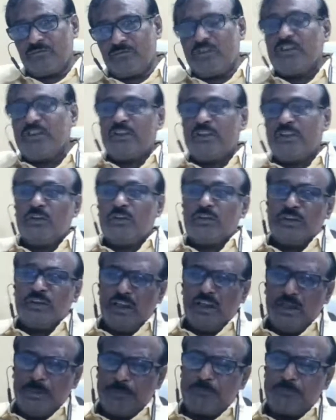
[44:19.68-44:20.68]

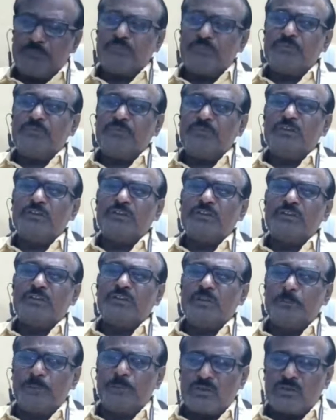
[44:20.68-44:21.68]
If the
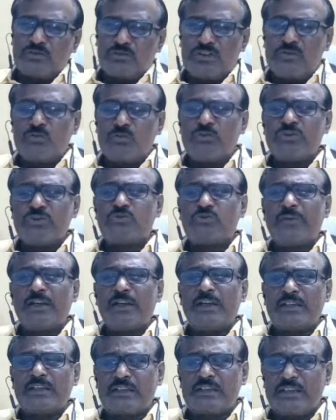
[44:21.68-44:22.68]
person who is to be arrested,
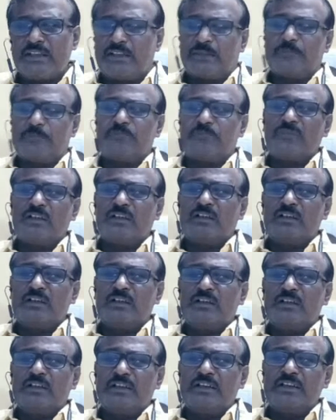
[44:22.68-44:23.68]
he
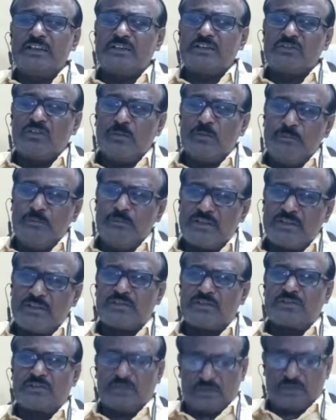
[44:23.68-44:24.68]
submits
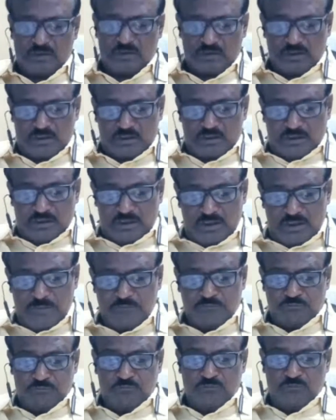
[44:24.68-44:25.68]
him
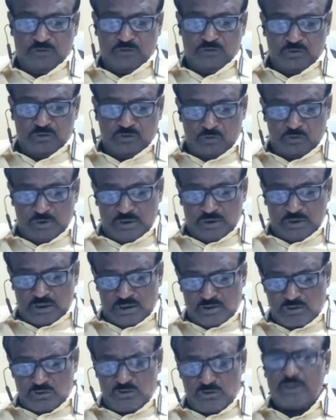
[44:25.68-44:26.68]
to the custody
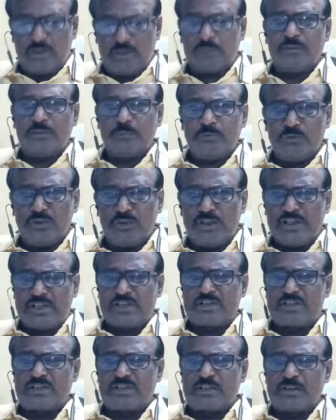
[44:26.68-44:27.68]
of the police,
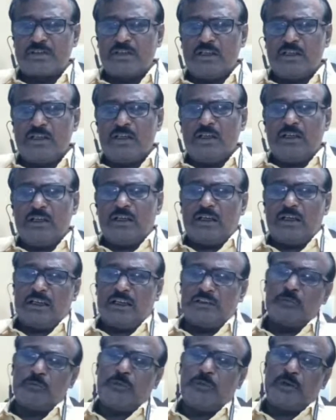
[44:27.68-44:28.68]
either by
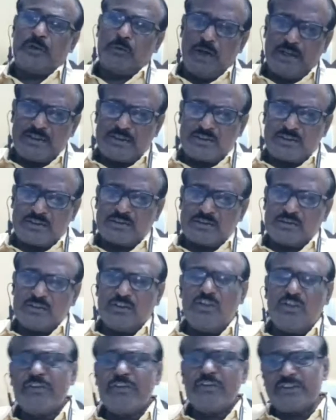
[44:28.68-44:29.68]
words or his
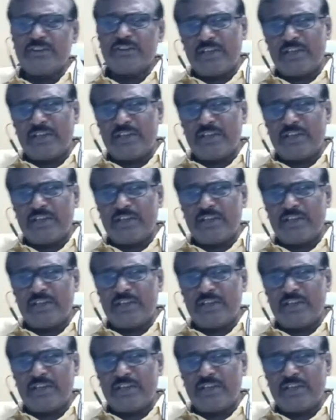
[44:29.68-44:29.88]
action.